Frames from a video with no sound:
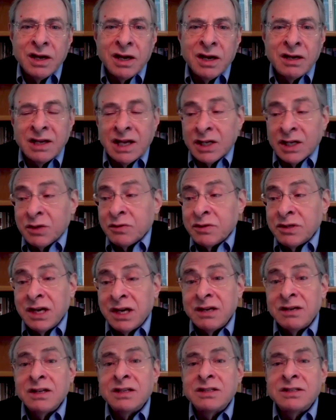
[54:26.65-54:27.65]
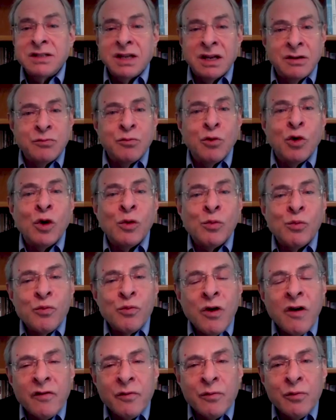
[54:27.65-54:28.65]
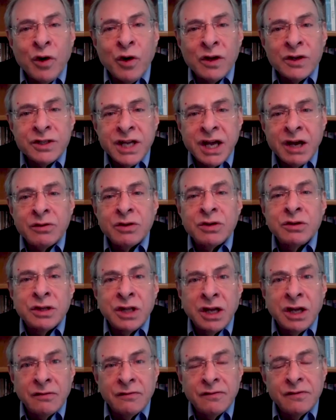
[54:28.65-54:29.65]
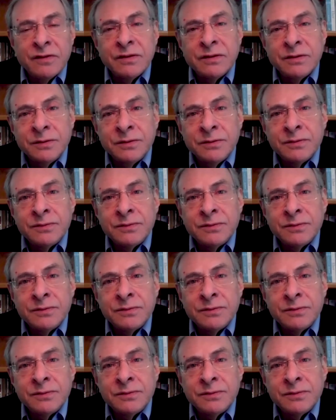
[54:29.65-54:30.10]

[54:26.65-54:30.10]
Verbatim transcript: And as you said, it's it well often boils down to love.